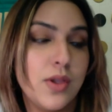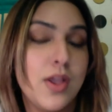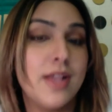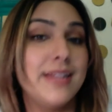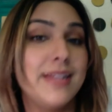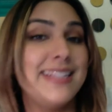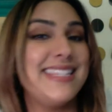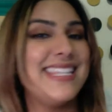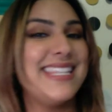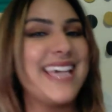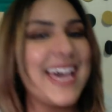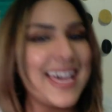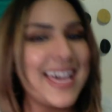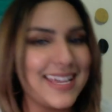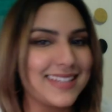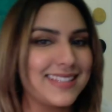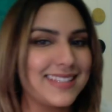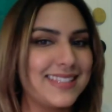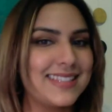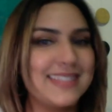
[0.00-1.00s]

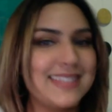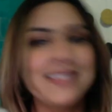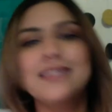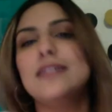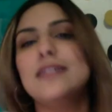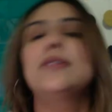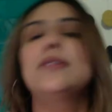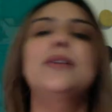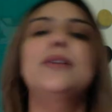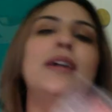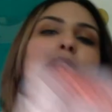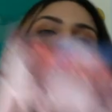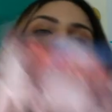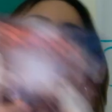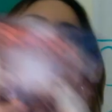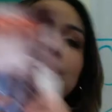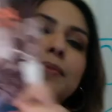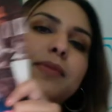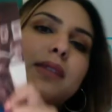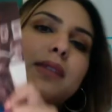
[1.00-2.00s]
text, okay?
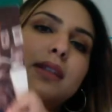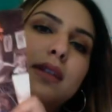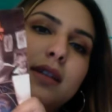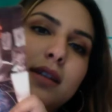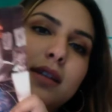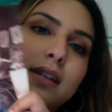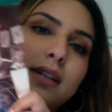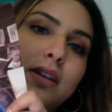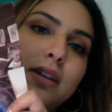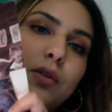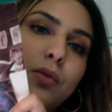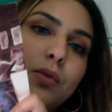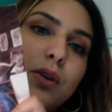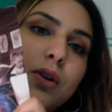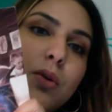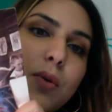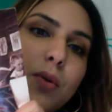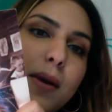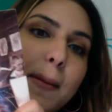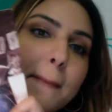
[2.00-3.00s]
We're
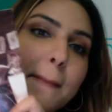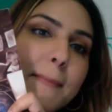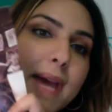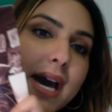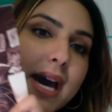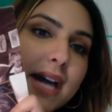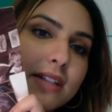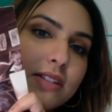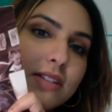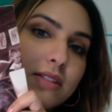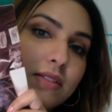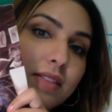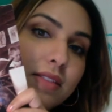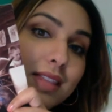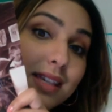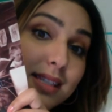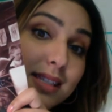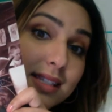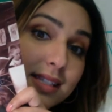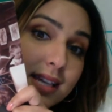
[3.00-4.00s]
going back to
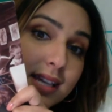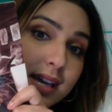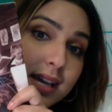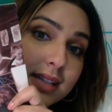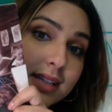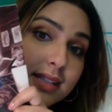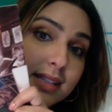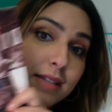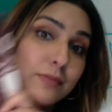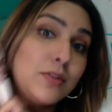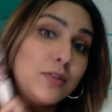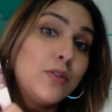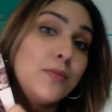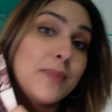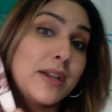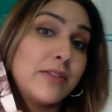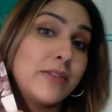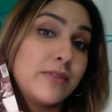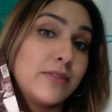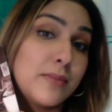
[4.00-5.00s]
this text, if you
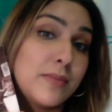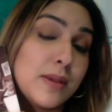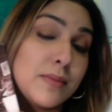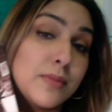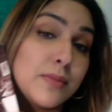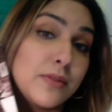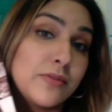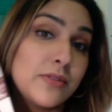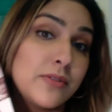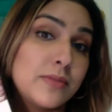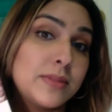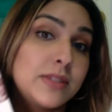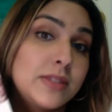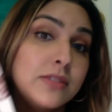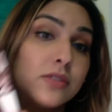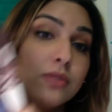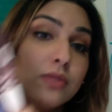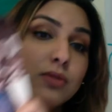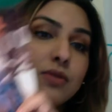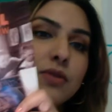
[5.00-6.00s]
might remember from in
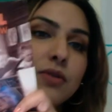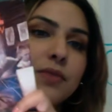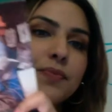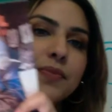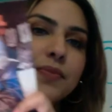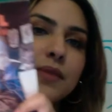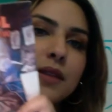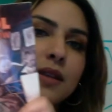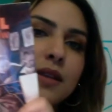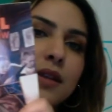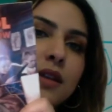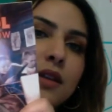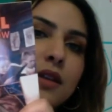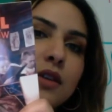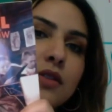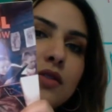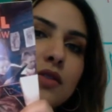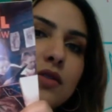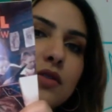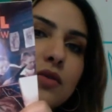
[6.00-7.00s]
school,
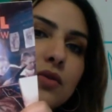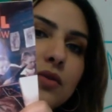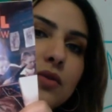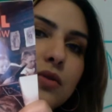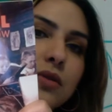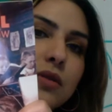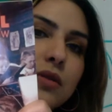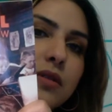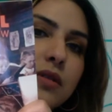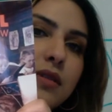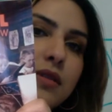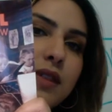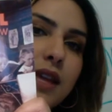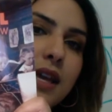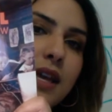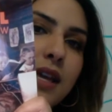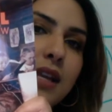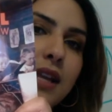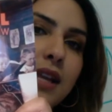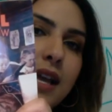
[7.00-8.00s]

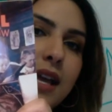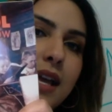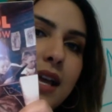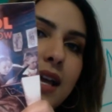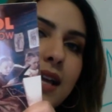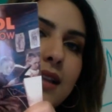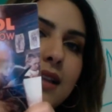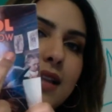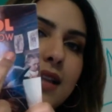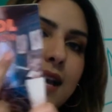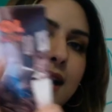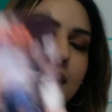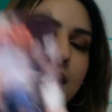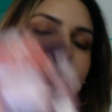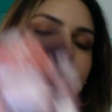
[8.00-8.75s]
then, and now.